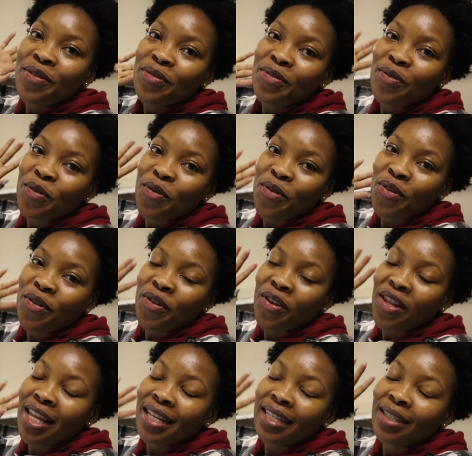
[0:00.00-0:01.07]
for
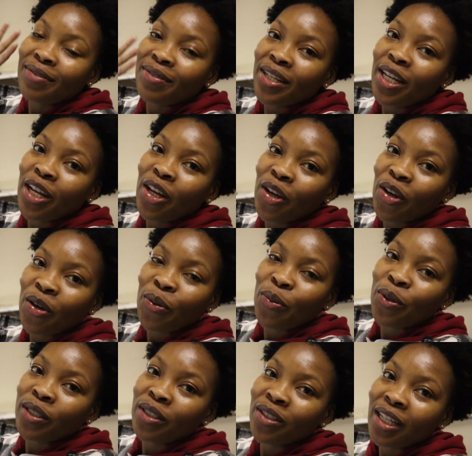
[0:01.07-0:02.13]
this video.
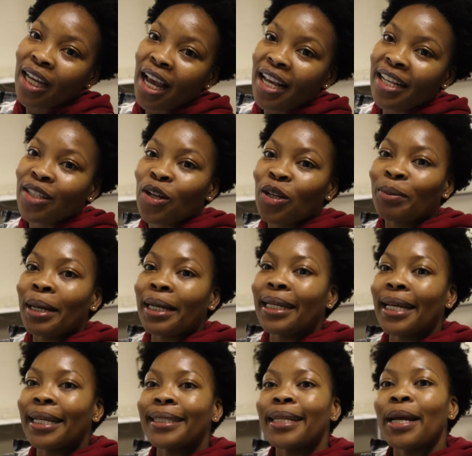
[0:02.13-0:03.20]
We'll see you guys on my
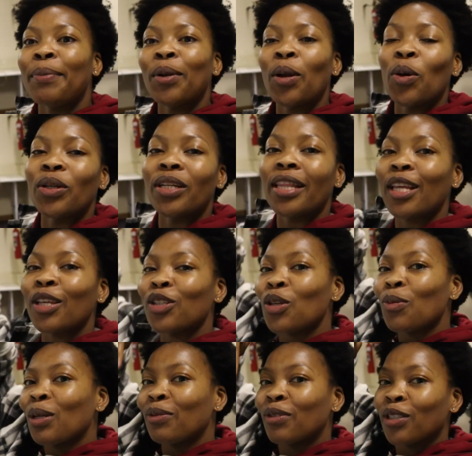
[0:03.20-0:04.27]
next upload. Thank you so
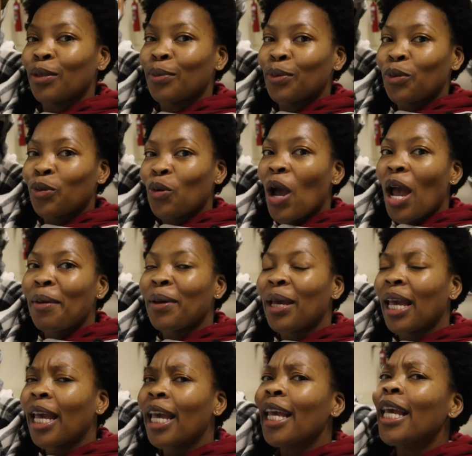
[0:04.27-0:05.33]
much for
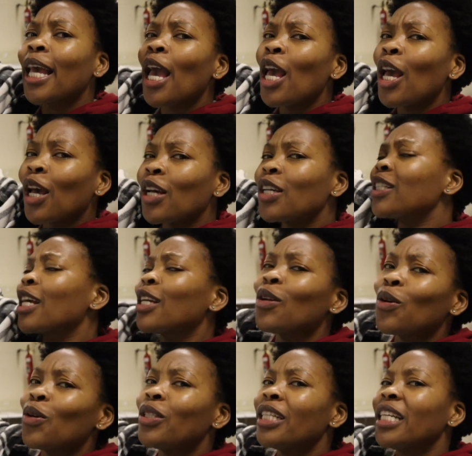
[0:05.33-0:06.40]
subscribing, because I know
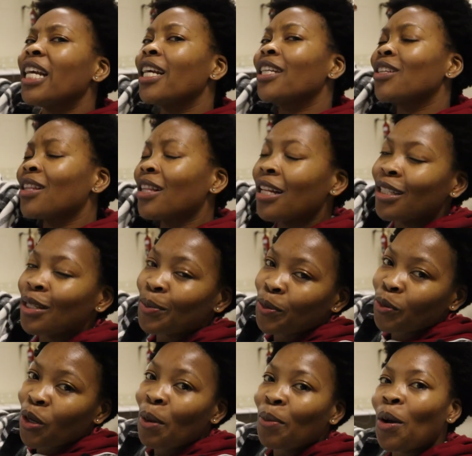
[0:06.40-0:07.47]
you did hit on that
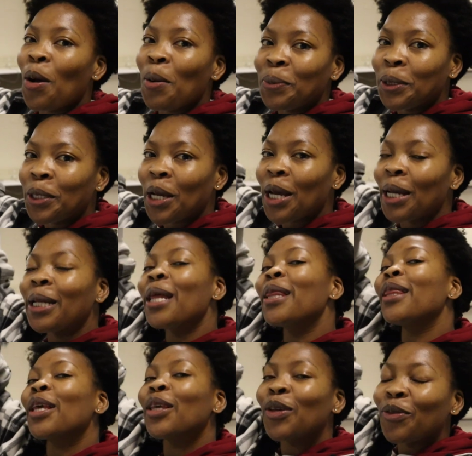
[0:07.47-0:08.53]
subscribe option, and
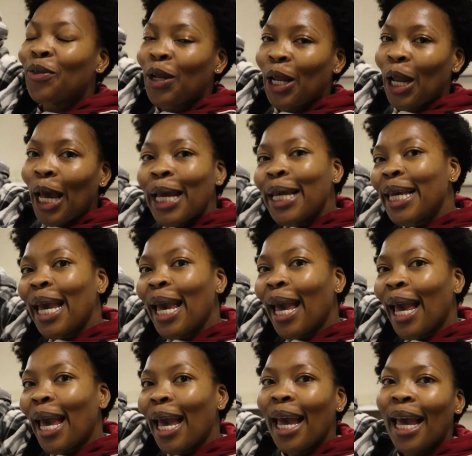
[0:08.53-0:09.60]
thank you for
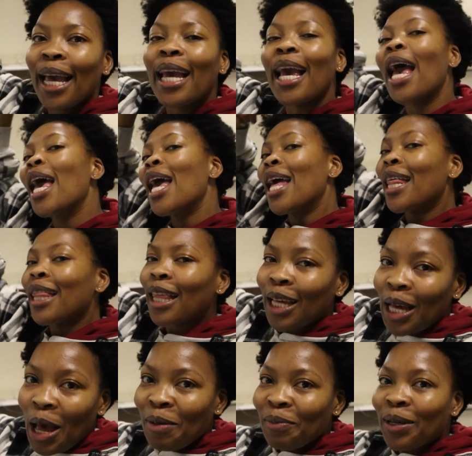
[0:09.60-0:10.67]
liking the
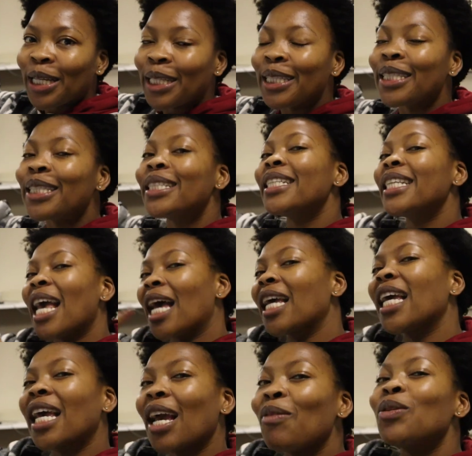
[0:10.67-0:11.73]
comments.
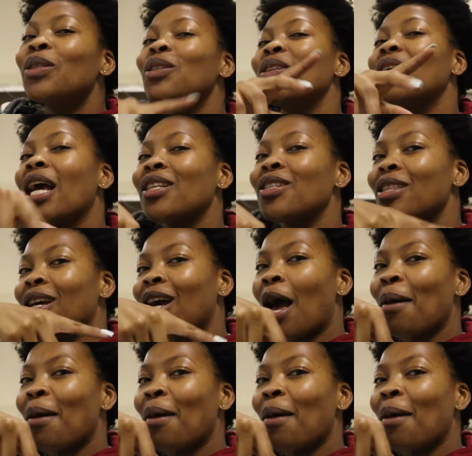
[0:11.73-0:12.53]
Yeah, we'll see you guys in the